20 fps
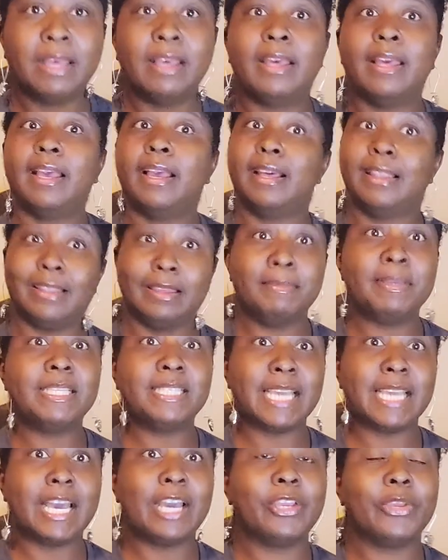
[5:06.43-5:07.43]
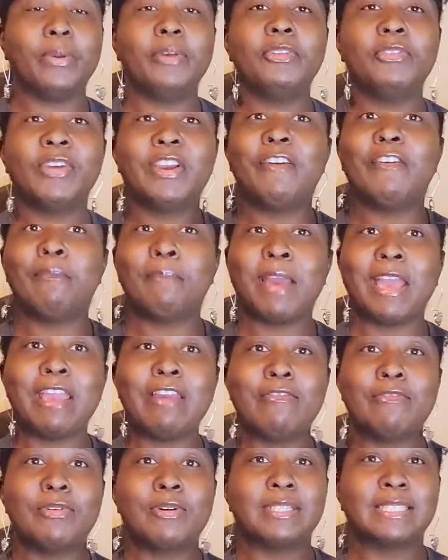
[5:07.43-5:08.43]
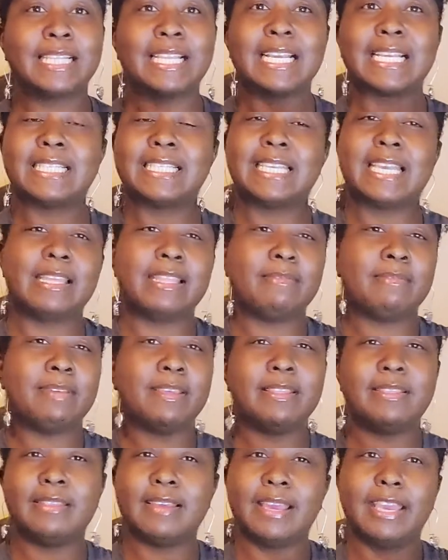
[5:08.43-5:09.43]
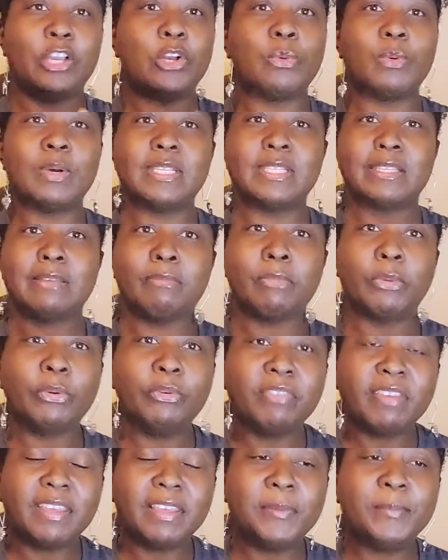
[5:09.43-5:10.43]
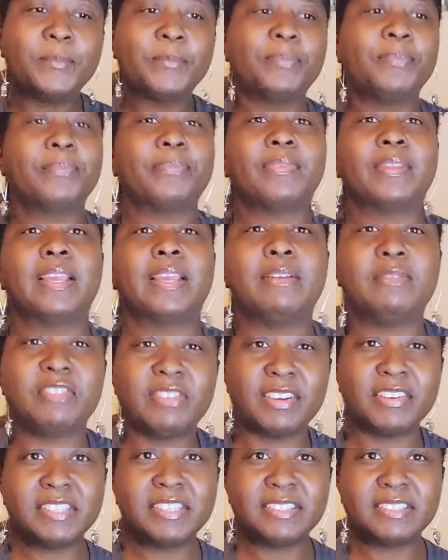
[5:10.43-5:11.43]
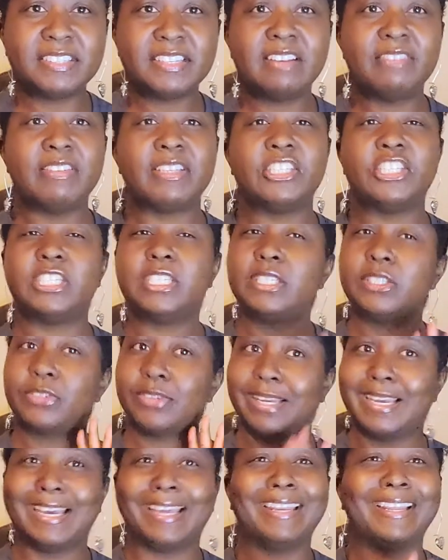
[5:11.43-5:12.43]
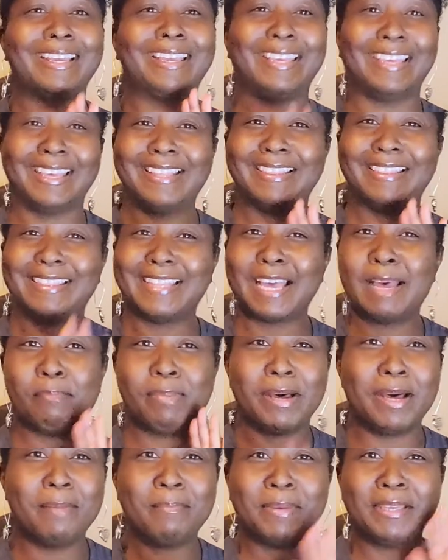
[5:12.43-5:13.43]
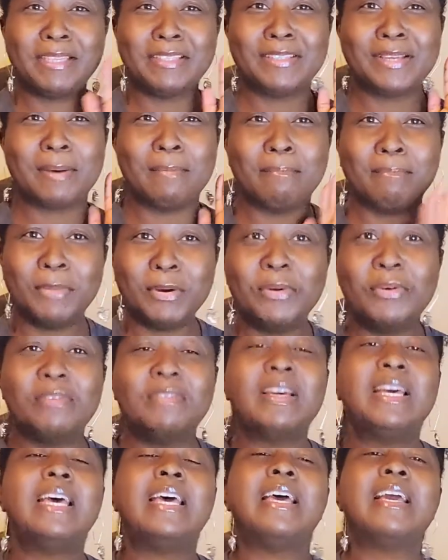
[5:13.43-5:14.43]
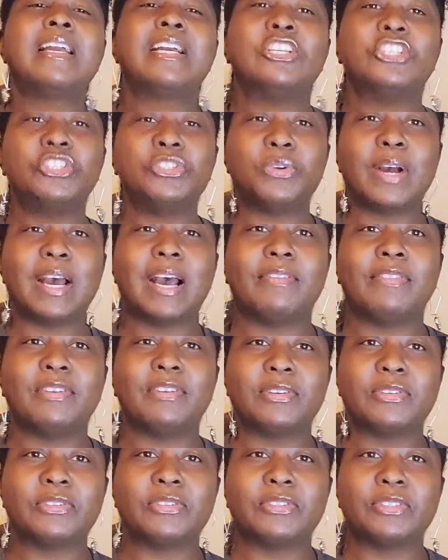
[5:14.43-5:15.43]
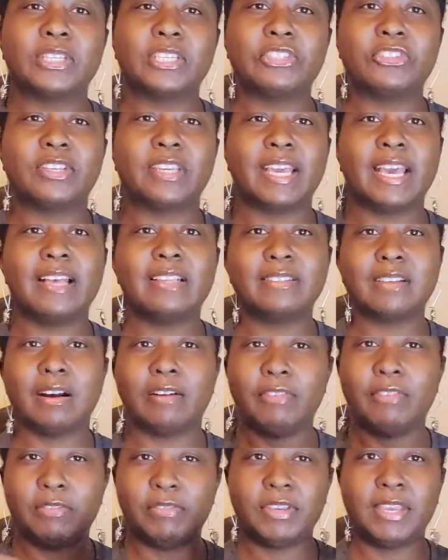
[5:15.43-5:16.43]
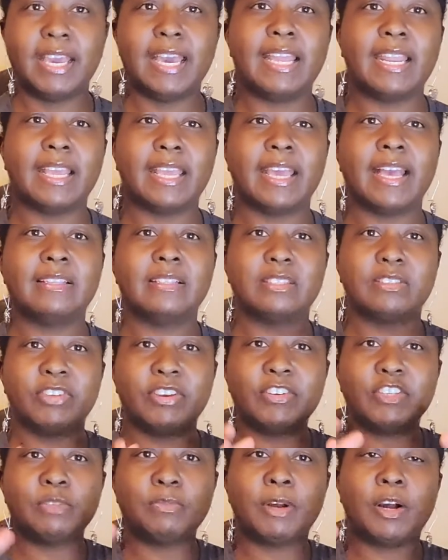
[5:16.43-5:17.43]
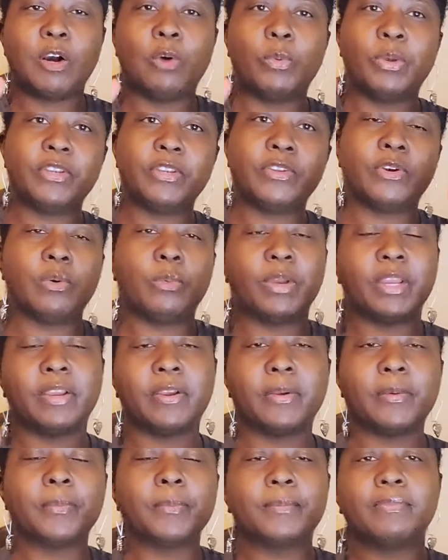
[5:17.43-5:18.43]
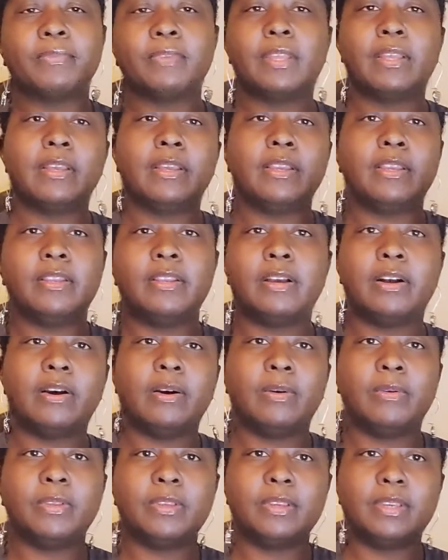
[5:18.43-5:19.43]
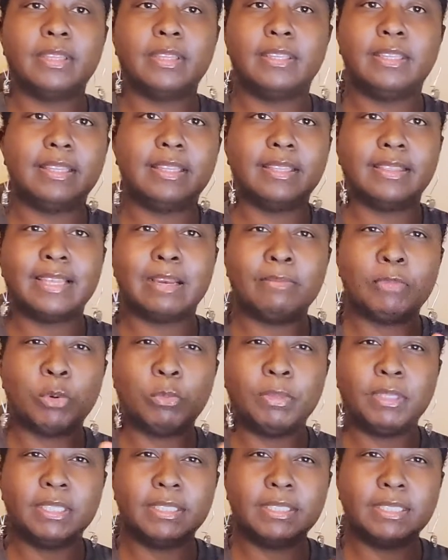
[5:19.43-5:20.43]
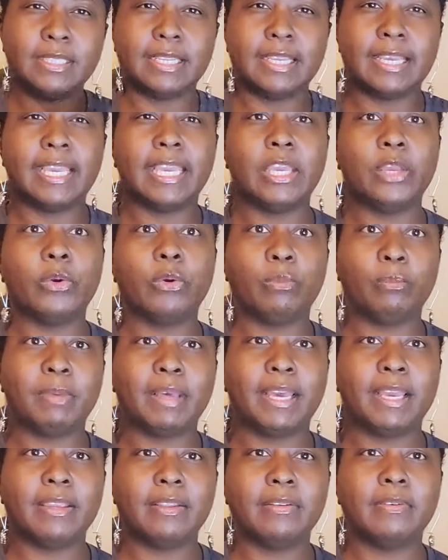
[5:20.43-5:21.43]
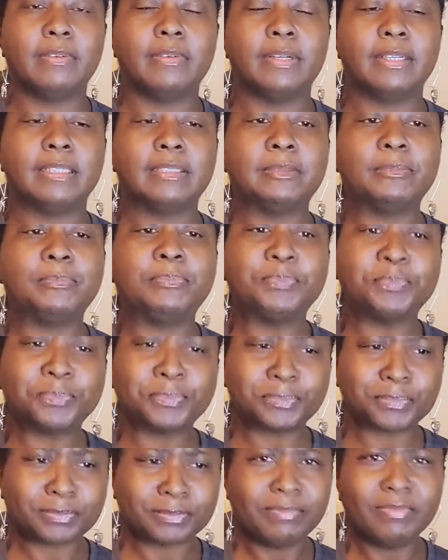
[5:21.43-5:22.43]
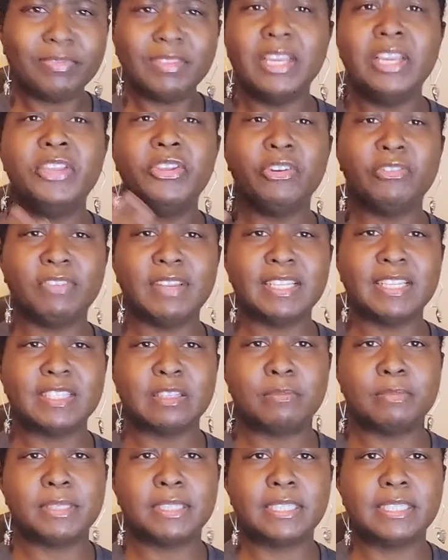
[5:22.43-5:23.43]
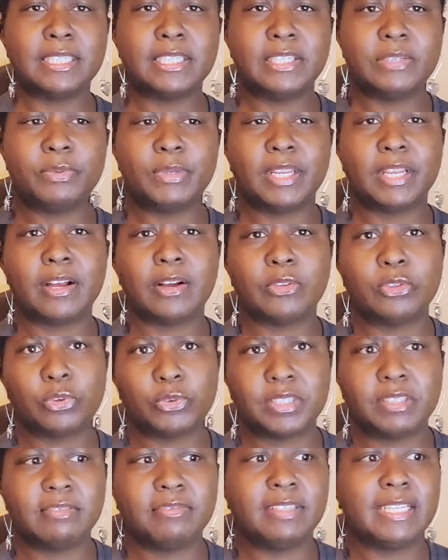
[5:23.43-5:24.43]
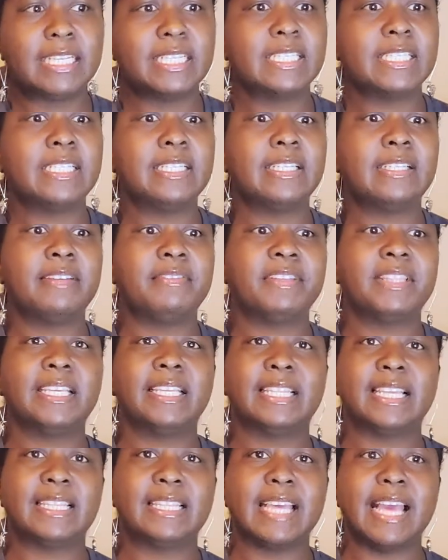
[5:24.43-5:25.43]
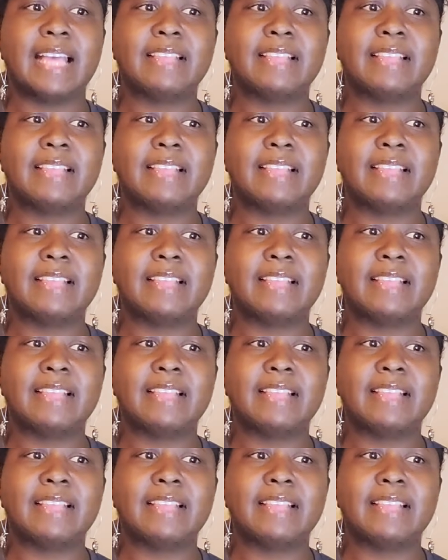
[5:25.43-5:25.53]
And let me tell you, it was very painful because, like I said, the ankle wasn't moving. It was very stiff, and she's trying to get that puppy to move. Because, you know, after you get your cast off, if you had a cast, it's a very small window where, you know, you need to get that mobility in that ankle back, you know, and your flexibility, what they call dorsiflexion and everything like that.